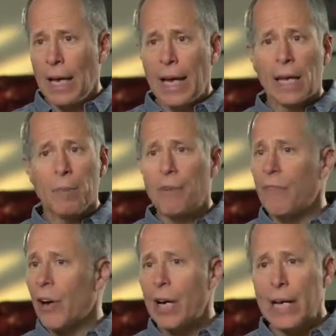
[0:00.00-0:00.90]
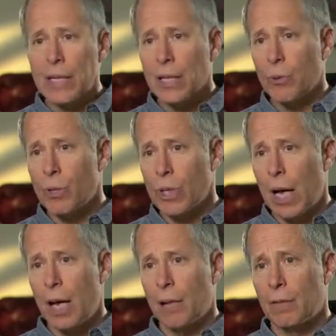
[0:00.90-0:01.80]
It can be very easily
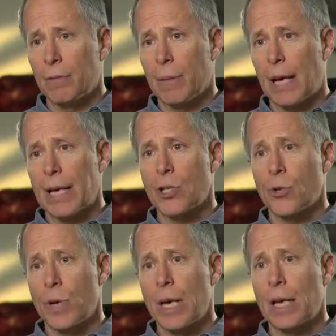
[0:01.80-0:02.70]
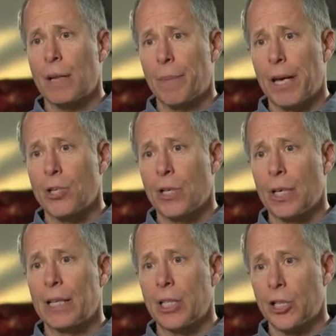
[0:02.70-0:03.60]
resolved by treating the
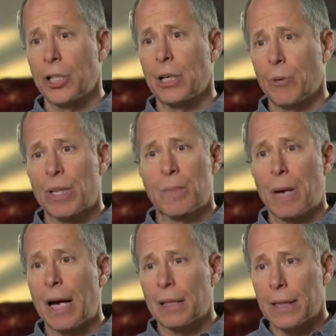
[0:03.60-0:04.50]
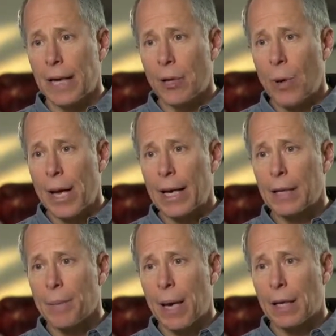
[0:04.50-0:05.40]
patient additionally with a mild
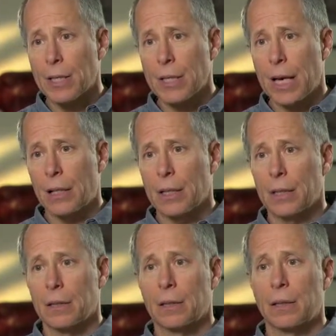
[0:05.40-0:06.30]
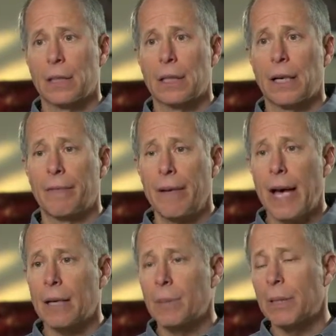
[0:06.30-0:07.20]
diuretic that balances out the
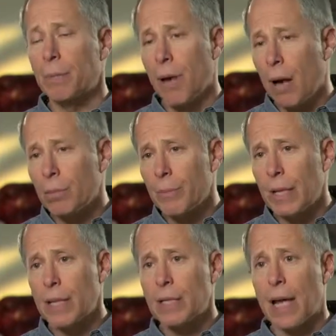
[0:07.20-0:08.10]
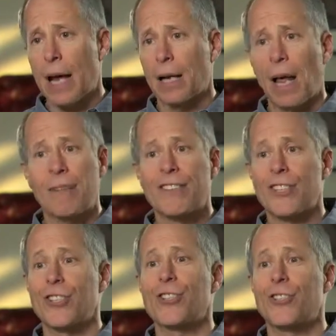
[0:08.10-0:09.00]
effect. But the problem is that a lot of
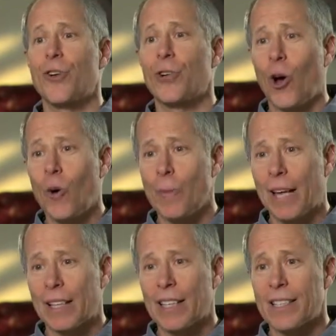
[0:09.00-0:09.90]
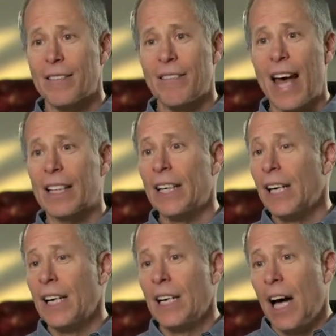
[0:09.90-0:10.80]
physicians don't know about this. In fact,
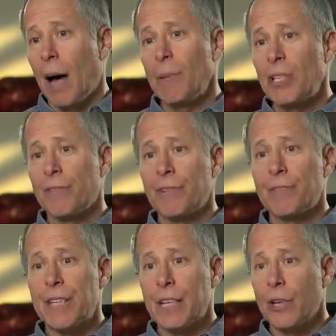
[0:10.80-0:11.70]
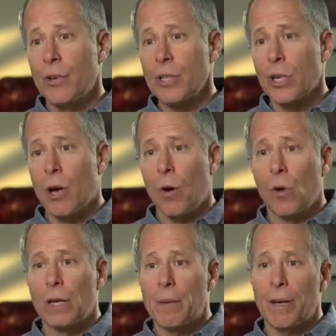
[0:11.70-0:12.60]
up until 15 years ago,
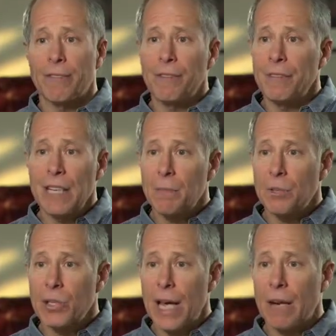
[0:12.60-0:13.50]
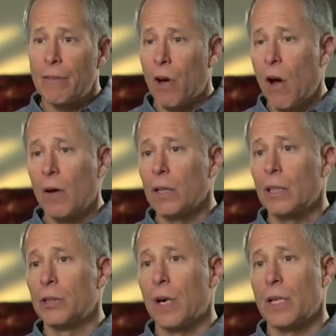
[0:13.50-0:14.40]
only about 15% of all of
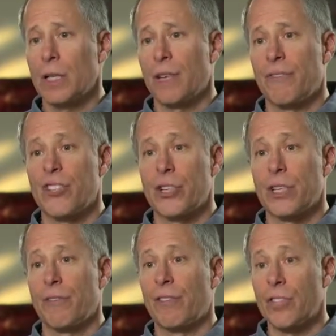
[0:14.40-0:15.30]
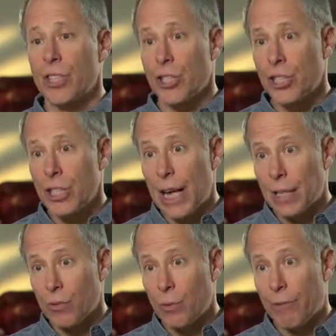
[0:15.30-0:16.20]
the drugs in the physician's
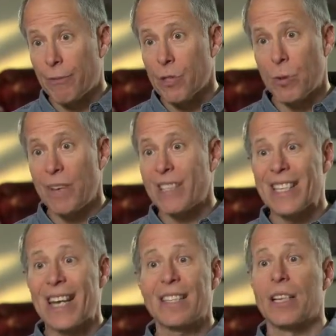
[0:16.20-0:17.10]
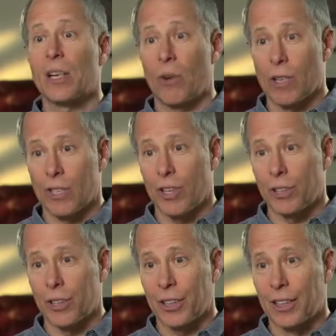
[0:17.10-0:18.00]
desk reference were even tested across
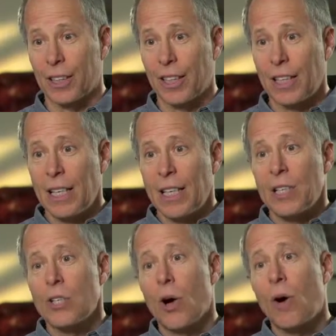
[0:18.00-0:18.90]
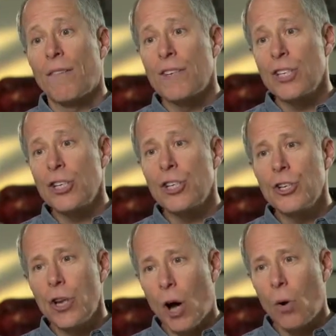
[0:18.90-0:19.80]
culture. So a
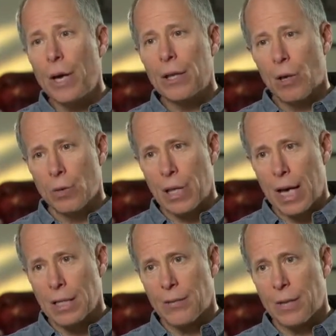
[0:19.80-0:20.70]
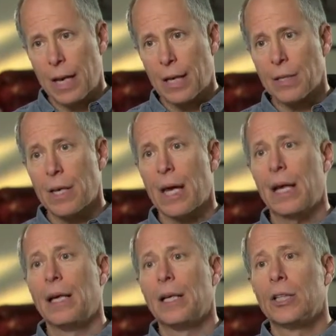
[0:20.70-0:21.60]
physician knowing those kinds of things
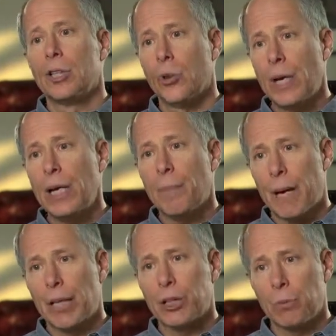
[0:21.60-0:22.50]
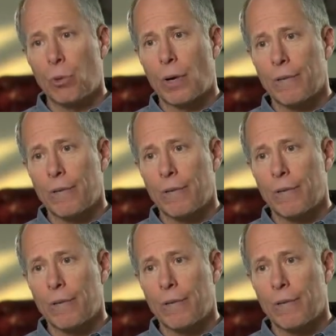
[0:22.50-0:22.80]
can treat a patient more